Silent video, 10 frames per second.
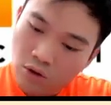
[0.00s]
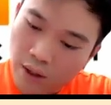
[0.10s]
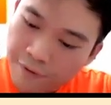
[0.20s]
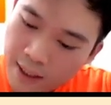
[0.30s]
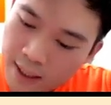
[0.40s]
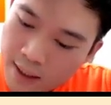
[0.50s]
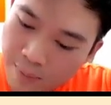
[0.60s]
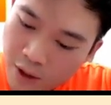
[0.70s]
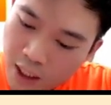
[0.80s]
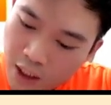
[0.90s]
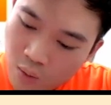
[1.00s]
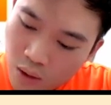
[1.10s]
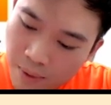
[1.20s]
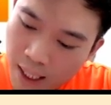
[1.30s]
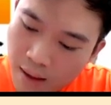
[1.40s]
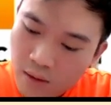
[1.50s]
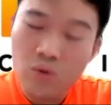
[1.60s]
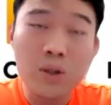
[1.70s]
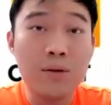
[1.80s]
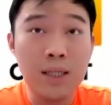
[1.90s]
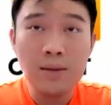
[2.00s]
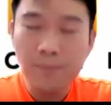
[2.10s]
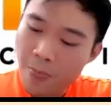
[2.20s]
the first year's depreciation will be 2,000.